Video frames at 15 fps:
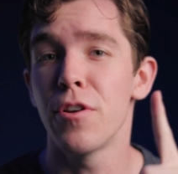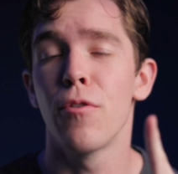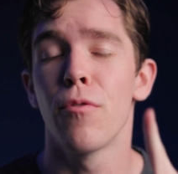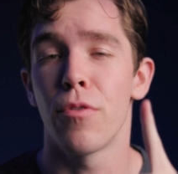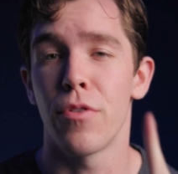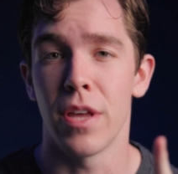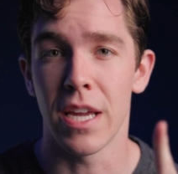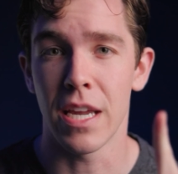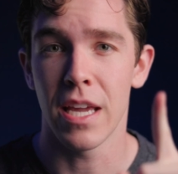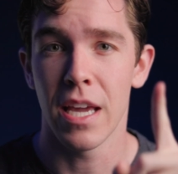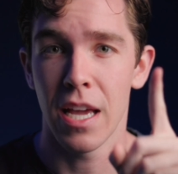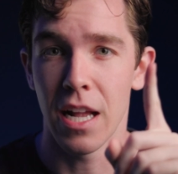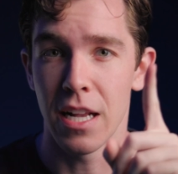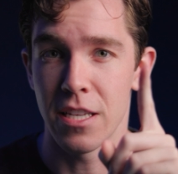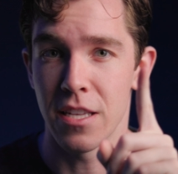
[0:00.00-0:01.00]
don't think
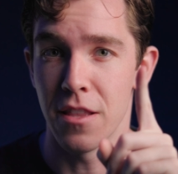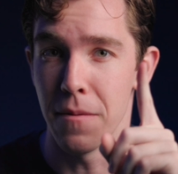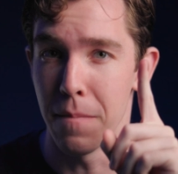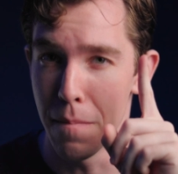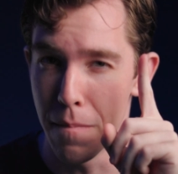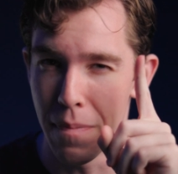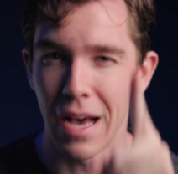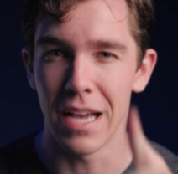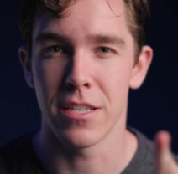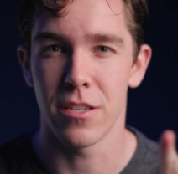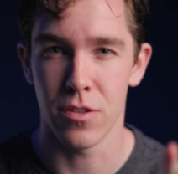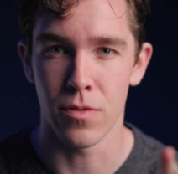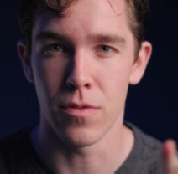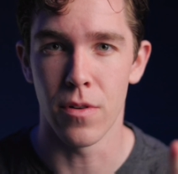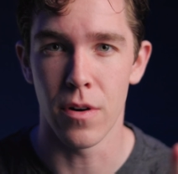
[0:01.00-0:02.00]
it's the
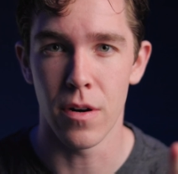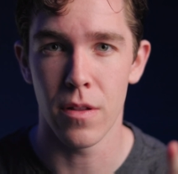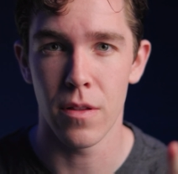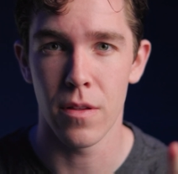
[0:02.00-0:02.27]
best tool.